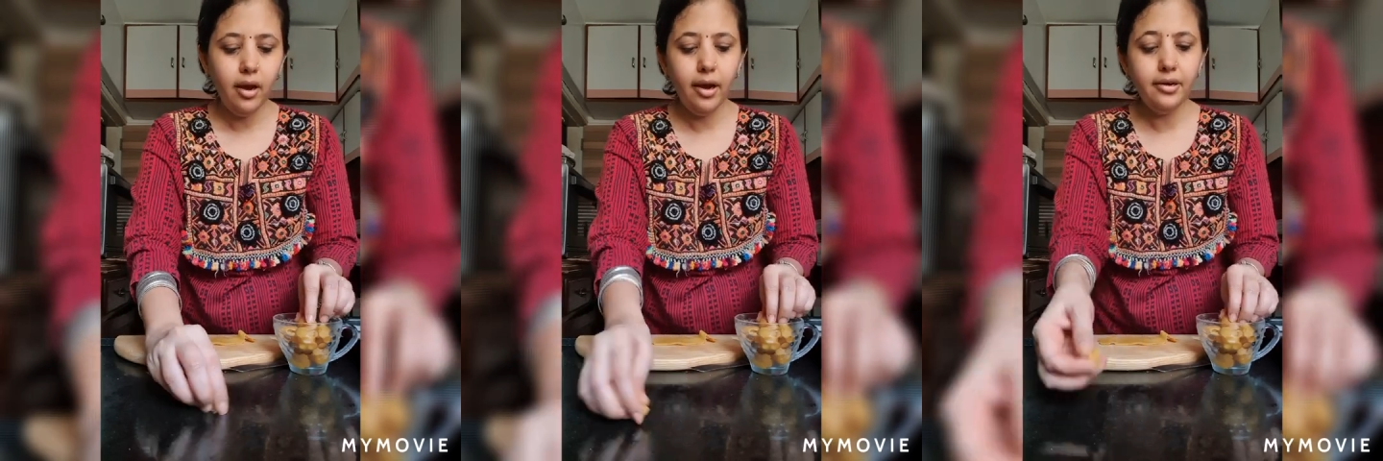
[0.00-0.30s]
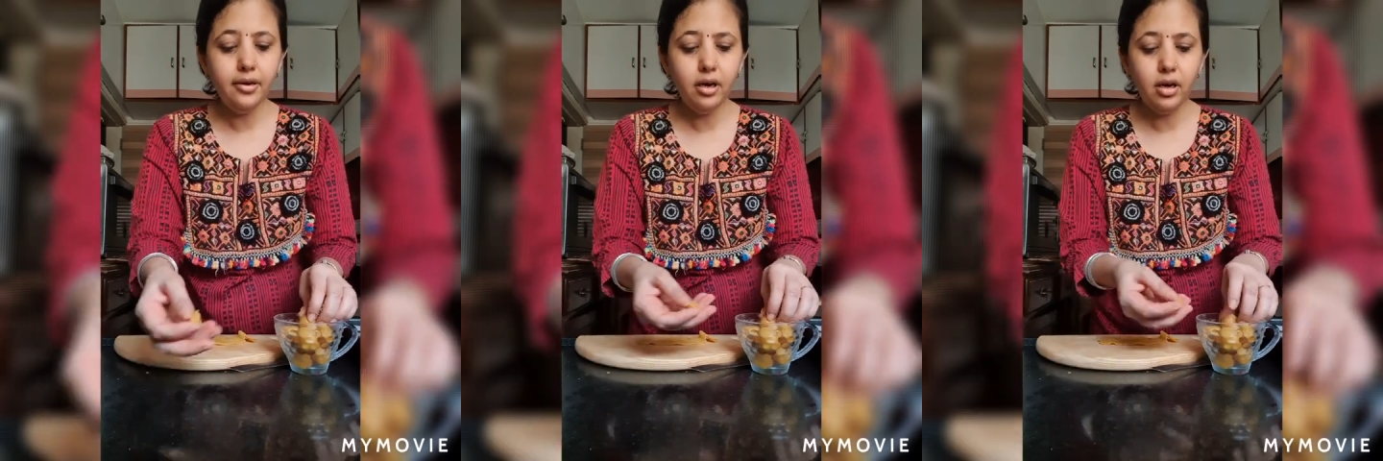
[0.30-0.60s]

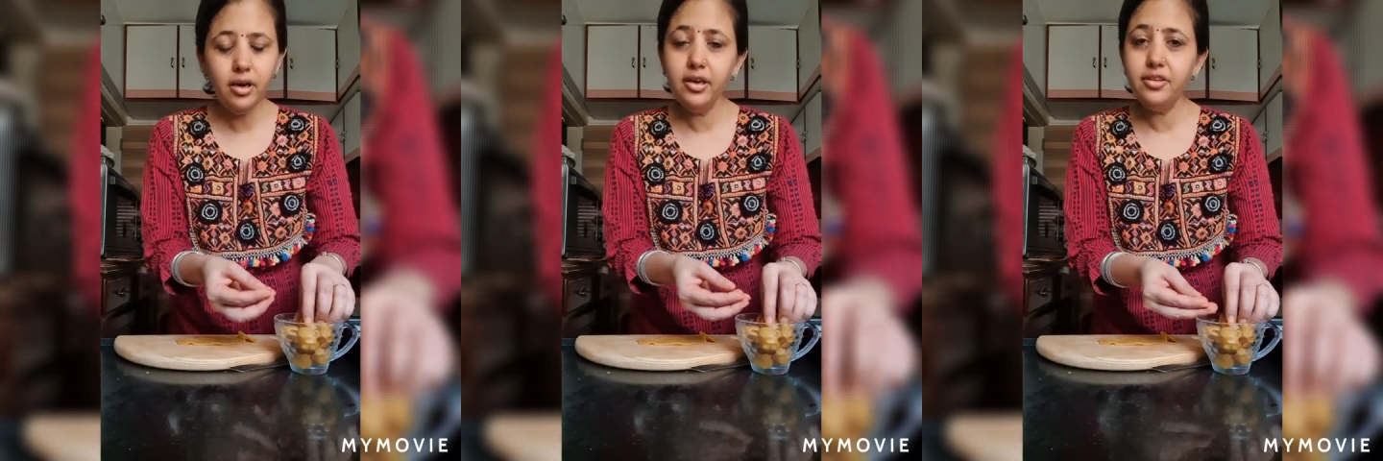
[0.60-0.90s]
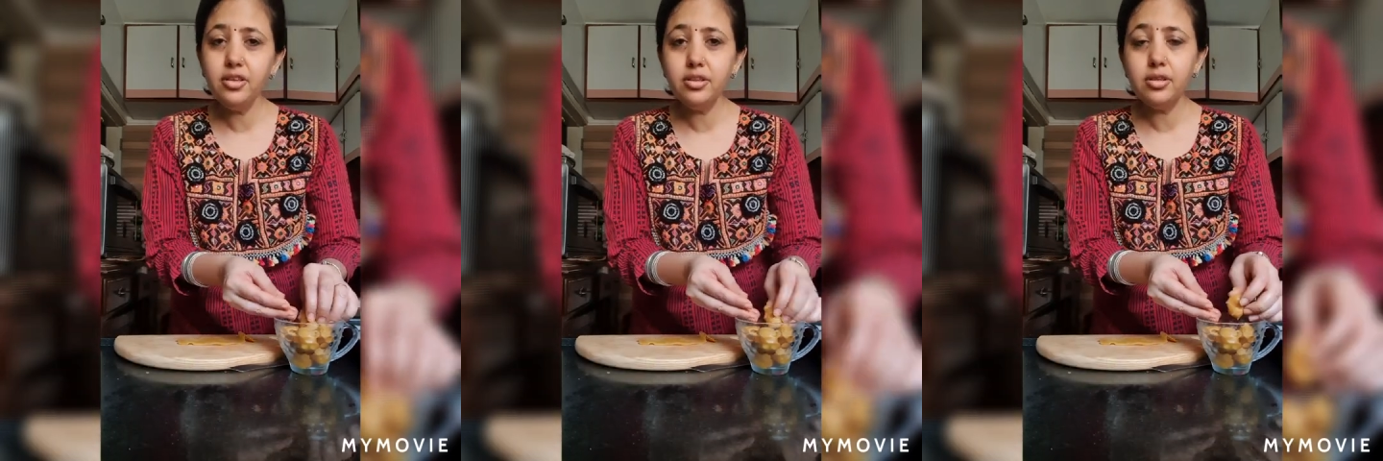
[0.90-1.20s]
and
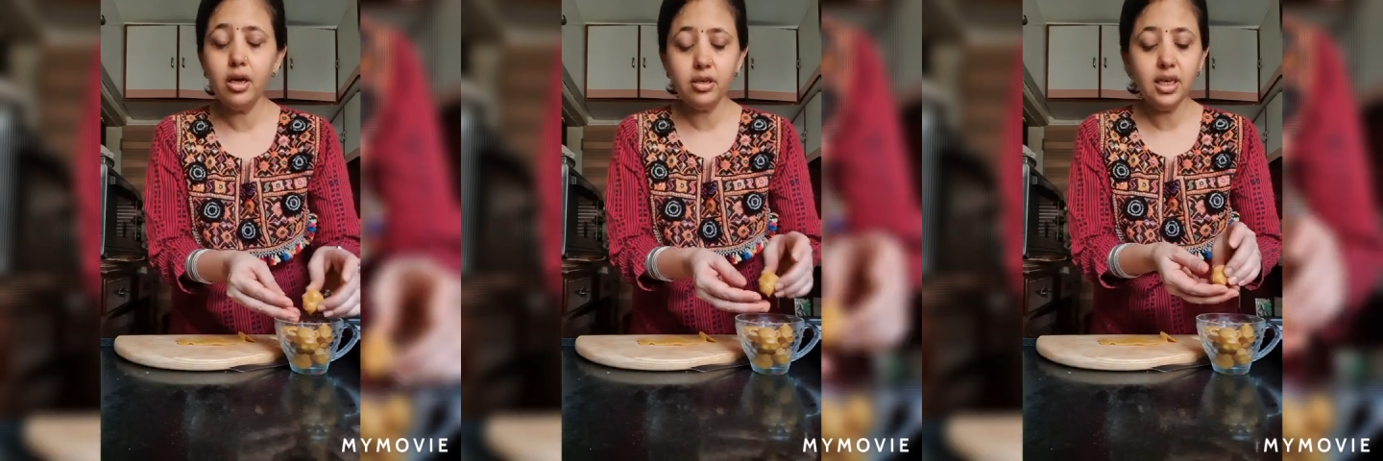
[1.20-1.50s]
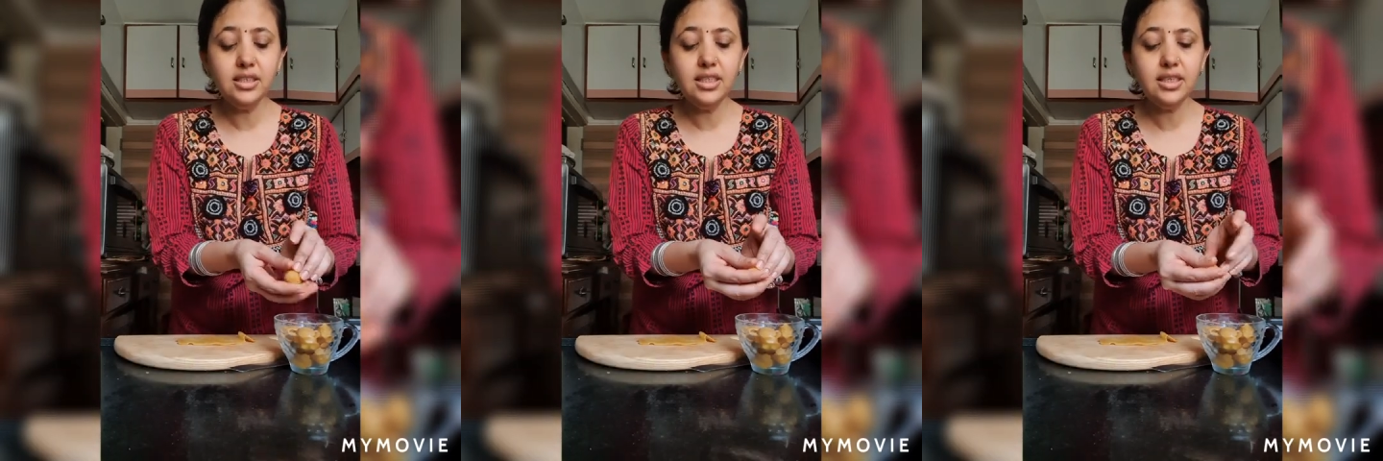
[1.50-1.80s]
the
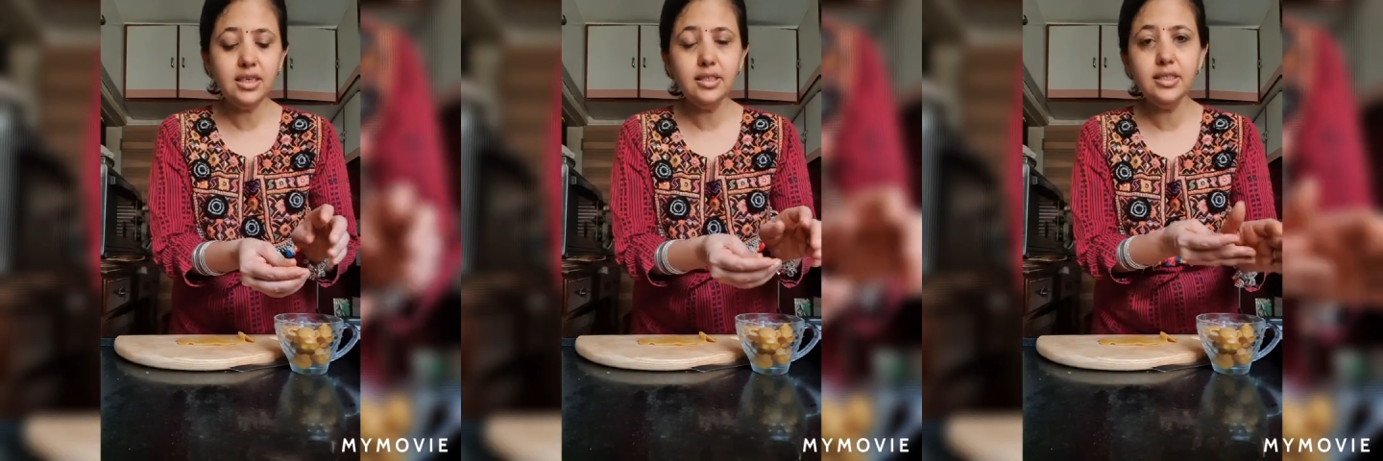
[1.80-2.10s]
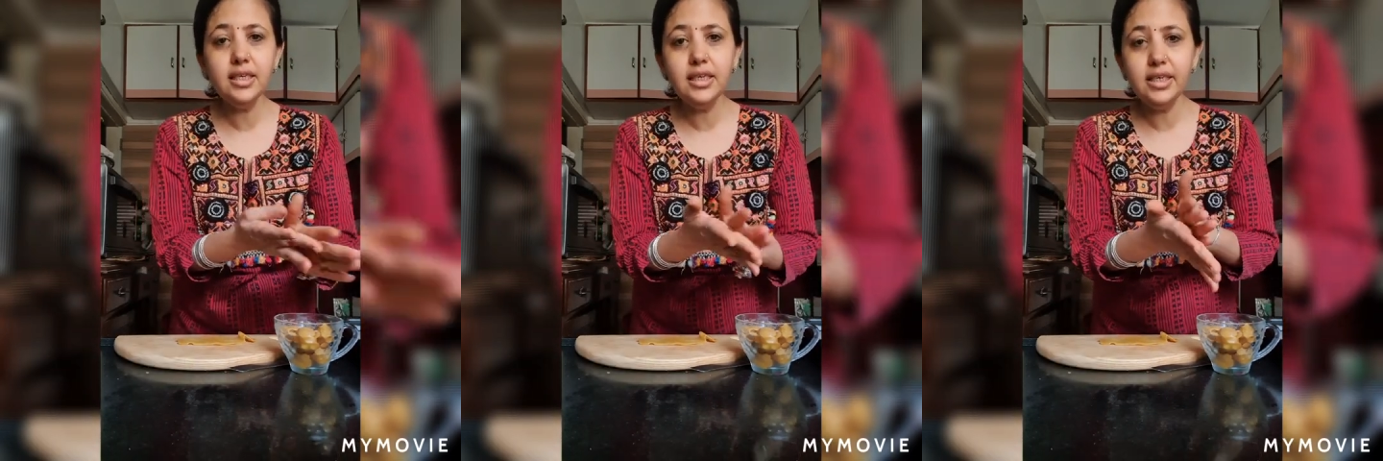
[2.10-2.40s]

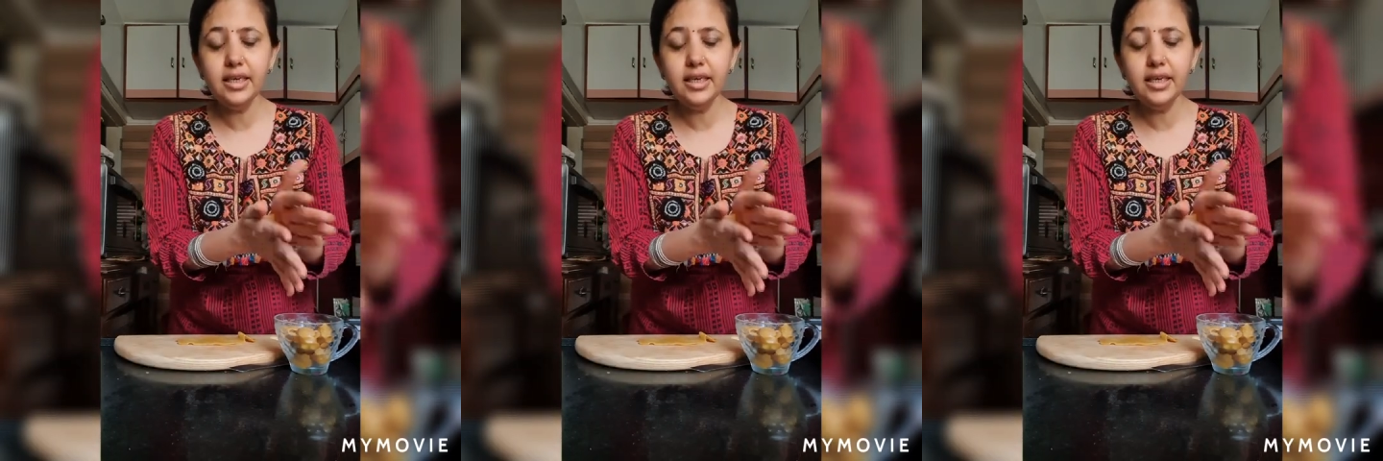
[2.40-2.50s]
consistency,